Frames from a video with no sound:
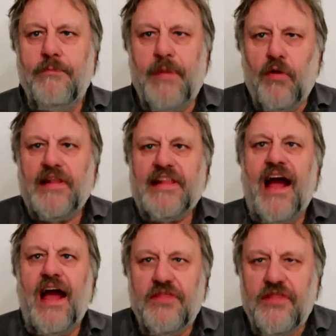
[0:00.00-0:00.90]

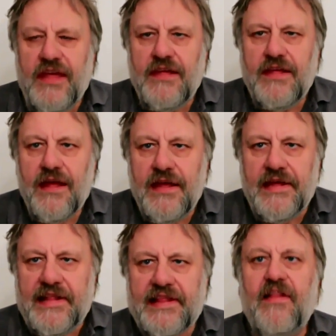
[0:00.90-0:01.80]
Because I think
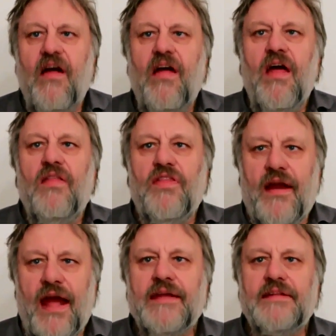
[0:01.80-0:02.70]
it's
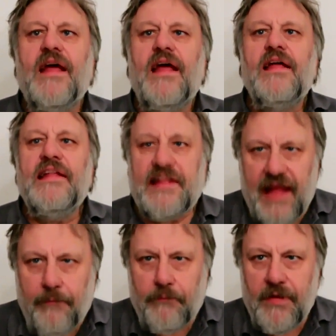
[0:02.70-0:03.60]
the right
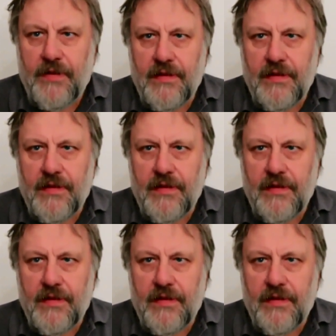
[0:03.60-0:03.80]
step